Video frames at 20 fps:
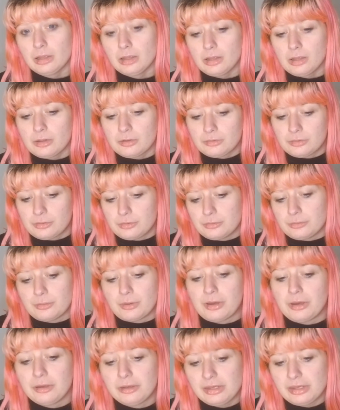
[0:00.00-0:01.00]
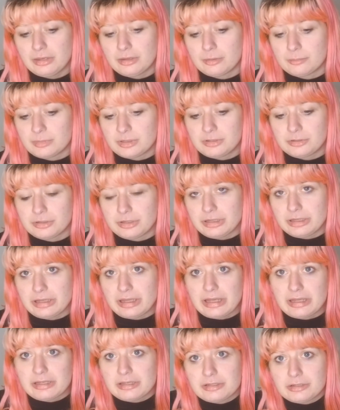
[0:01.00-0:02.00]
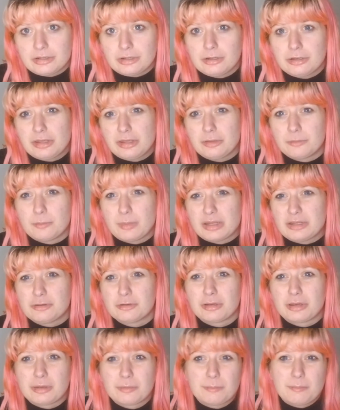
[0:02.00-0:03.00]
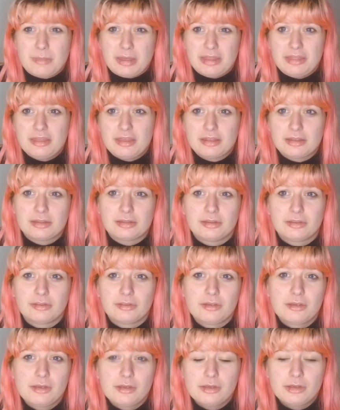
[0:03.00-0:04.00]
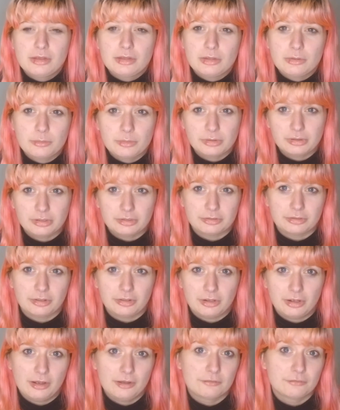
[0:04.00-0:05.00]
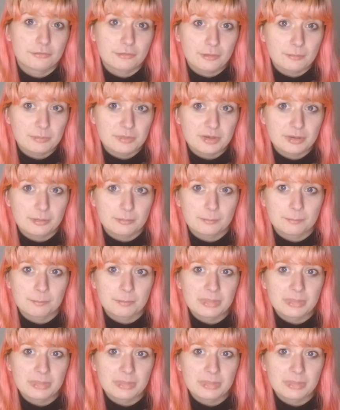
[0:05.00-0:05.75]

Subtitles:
So archaeometry and archaeometric methods, you can learn a lot from them.